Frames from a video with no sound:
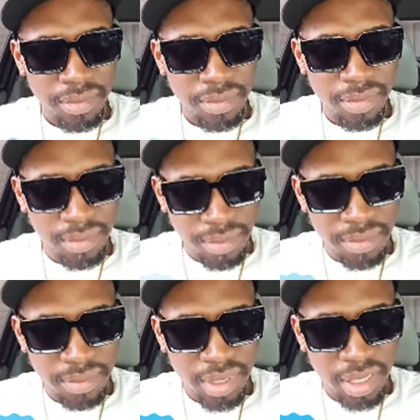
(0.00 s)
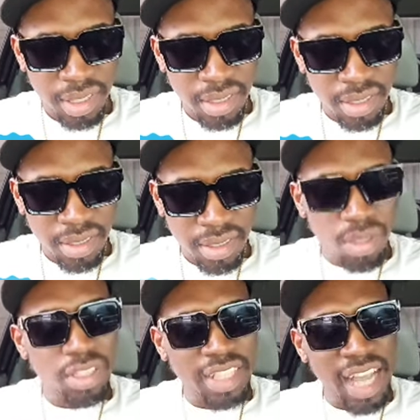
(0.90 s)
Hmm?
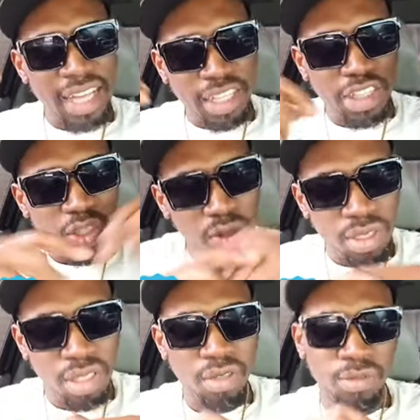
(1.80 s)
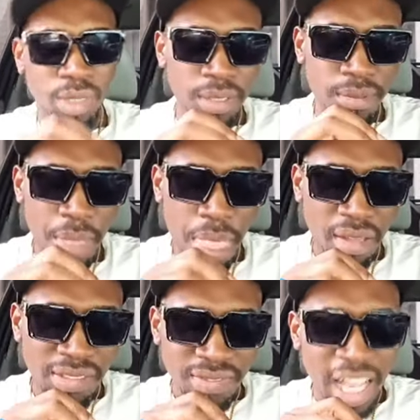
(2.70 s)
Wanna talk the truth now, man.
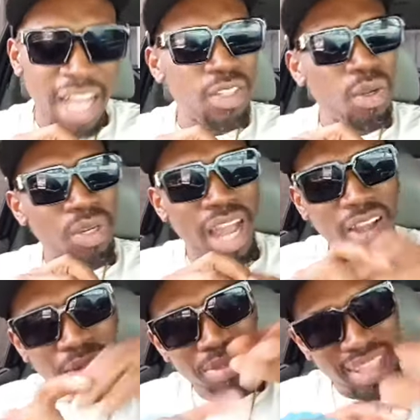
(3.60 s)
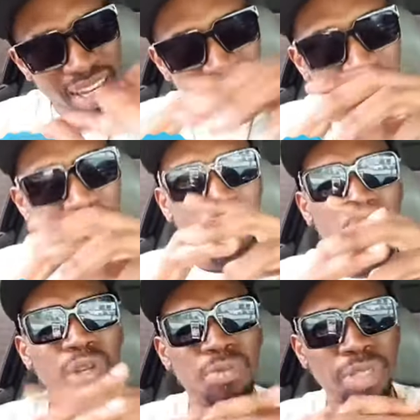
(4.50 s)
And now now come tell me about
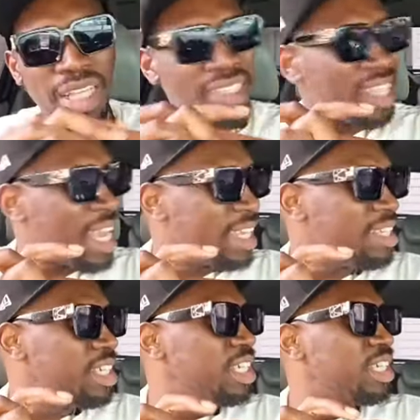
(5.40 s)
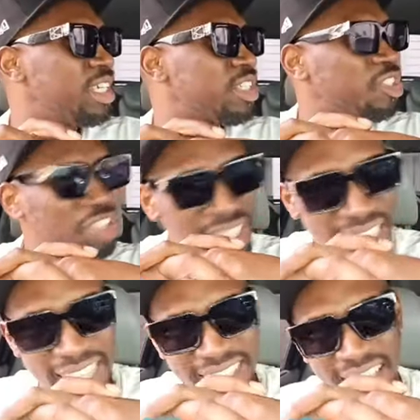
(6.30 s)
wanna put aside
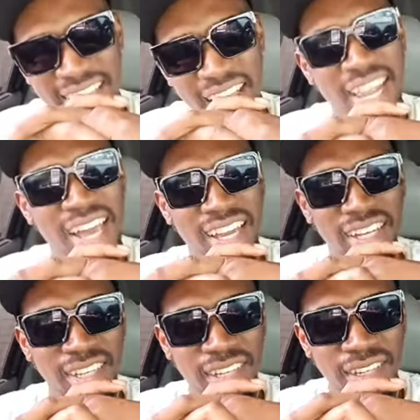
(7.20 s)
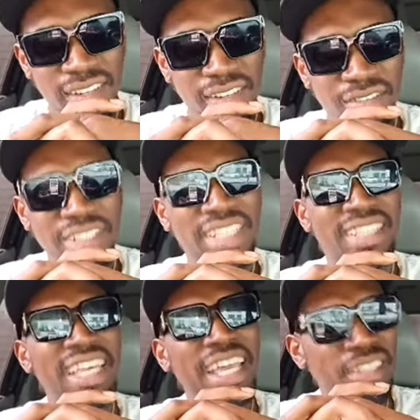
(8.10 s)
trillions of dollars to
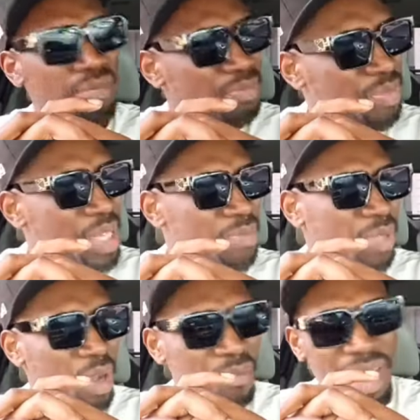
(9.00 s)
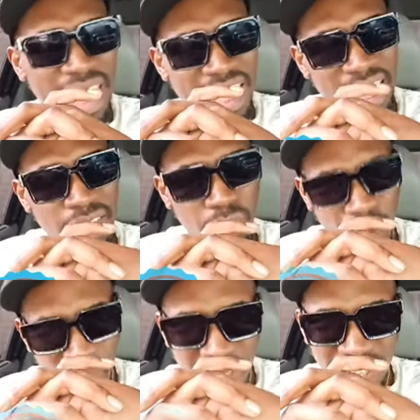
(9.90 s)
send people to medical
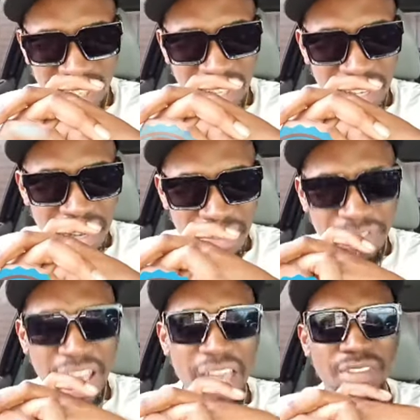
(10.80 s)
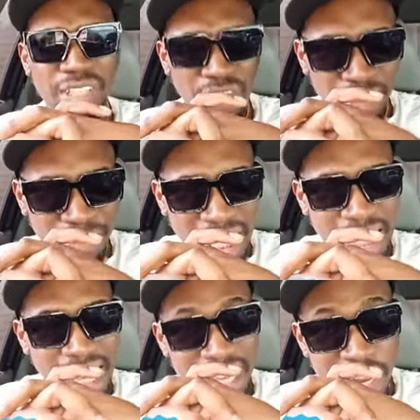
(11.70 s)
school, five hundred million
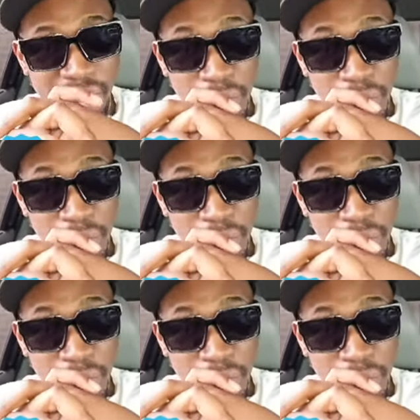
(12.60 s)
a year.